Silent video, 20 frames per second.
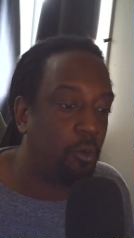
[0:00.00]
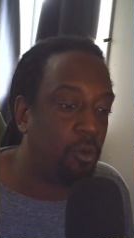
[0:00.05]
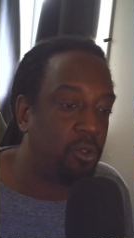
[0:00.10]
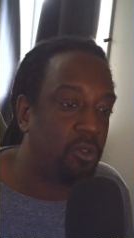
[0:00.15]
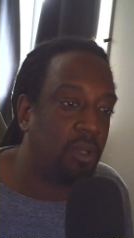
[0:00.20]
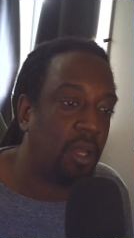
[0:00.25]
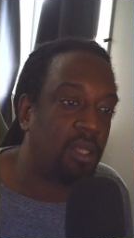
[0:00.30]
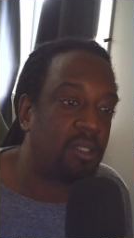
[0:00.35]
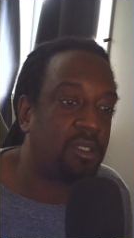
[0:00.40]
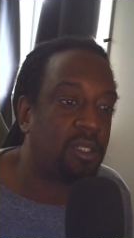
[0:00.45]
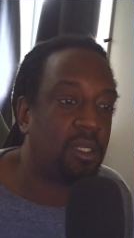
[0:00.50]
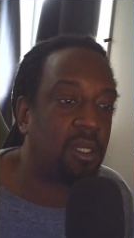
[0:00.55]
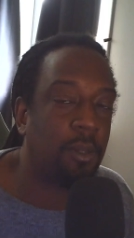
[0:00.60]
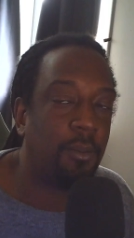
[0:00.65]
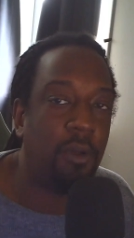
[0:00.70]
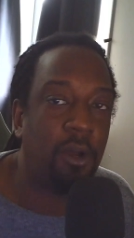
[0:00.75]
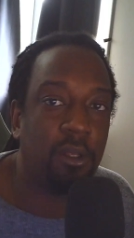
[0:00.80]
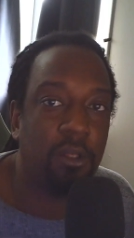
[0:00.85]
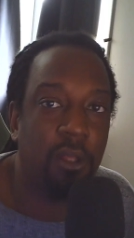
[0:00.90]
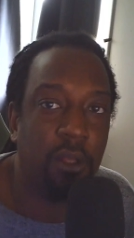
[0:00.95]
What do you guys think
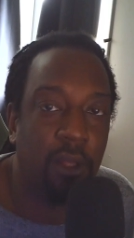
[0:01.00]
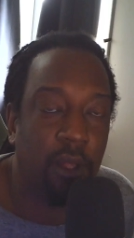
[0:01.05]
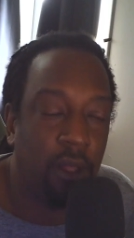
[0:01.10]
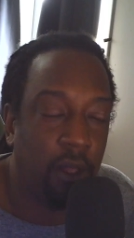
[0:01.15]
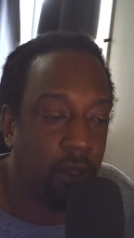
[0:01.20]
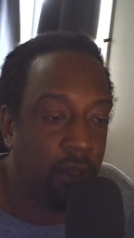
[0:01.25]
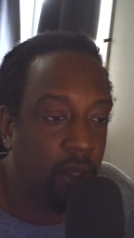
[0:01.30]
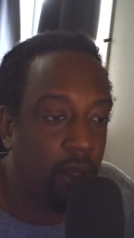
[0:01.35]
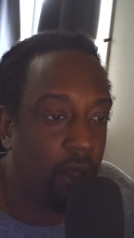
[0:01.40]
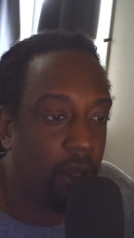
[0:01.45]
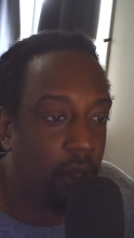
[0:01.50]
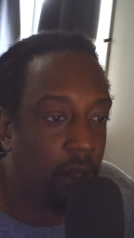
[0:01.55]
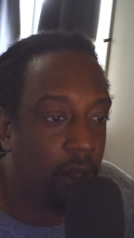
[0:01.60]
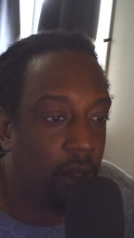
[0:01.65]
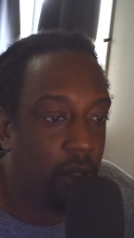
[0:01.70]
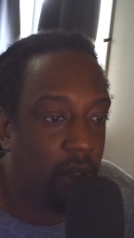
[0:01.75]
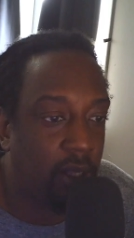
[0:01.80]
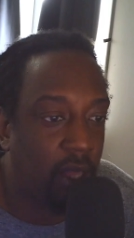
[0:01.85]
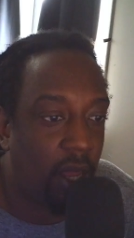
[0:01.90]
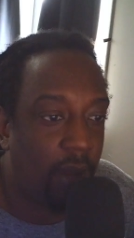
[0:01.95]
about
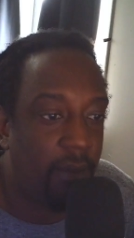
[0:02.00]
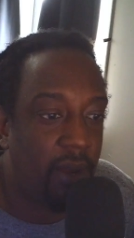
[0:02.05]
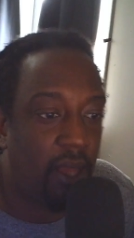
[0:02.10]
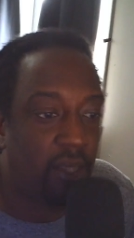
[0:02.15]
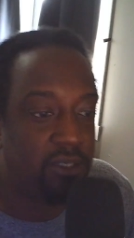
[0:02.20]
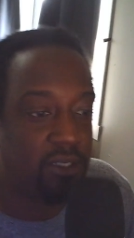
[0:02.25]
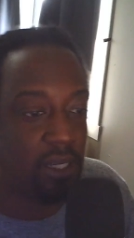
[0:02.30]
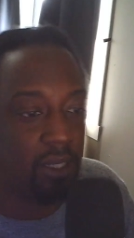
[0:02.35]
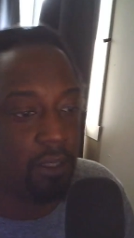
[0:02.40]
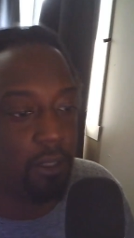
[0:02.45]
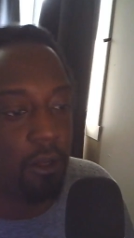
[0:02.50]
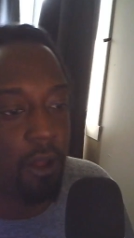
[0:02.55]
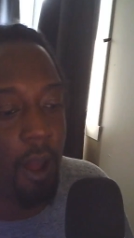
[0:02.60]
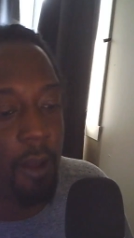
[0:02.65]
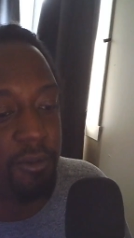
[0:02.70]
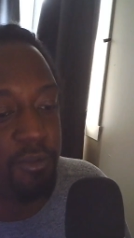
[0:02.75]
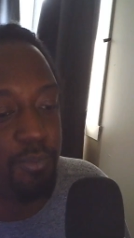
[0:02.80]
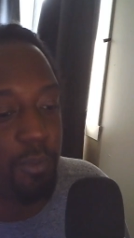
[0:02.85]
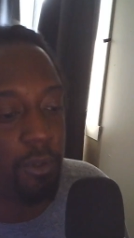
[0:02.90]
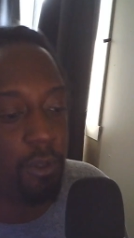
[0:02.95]
the game last night in the
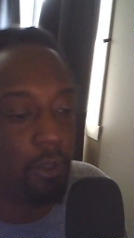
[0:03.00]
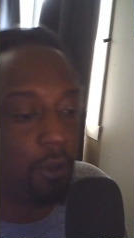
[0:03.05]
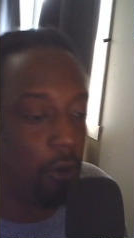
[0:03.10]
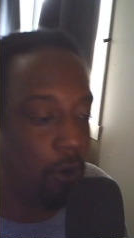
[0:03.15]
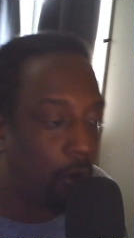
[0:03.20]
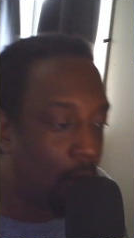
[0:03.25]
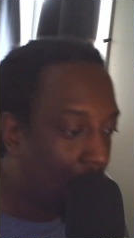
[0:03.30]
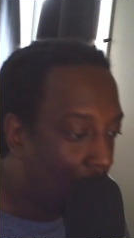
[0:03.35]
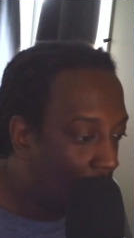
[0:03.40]
comments below?